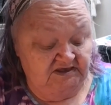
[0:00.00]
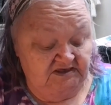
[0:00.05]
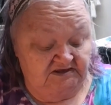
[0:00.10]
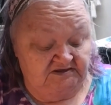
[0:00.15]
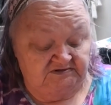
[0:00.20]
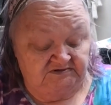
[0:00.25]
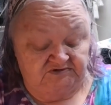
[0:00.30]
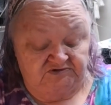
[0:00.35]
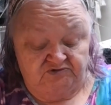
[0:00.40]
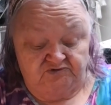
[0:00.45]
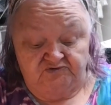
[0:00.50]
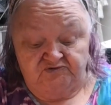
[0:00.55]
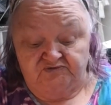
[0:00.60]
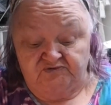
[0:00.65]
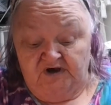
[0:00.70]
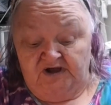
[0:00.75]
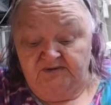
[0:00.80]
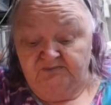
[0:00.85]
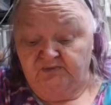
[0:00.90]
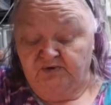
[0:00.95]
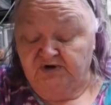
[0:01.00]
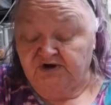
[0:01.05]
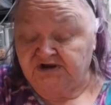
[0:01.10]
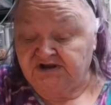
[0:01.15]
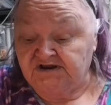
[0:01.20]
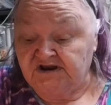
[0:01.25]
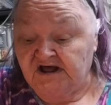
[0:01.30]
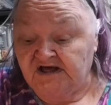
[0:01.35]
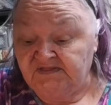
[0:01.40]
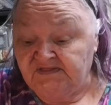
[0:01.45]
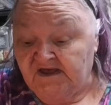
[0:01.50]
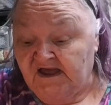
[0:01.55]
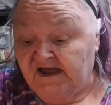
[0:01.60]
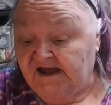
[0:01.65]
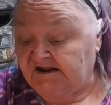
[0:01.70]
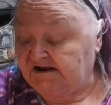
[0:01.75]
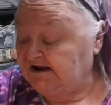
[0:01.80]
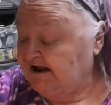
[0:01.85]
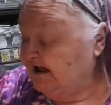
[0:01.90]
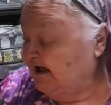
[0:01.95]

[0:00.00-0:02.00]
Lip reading: And so I'm working on that.